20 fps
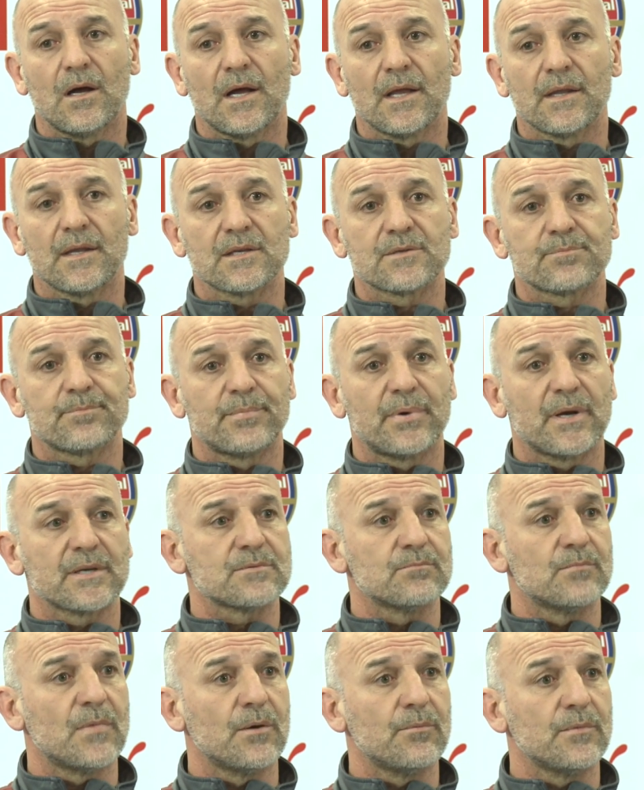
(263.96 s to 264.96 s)
At this
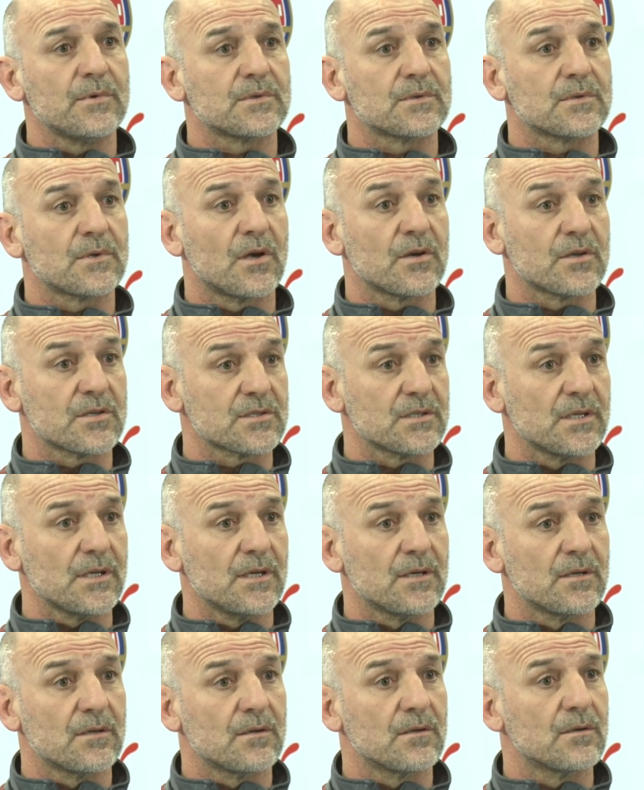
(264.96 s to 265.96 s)
present moment, honestly,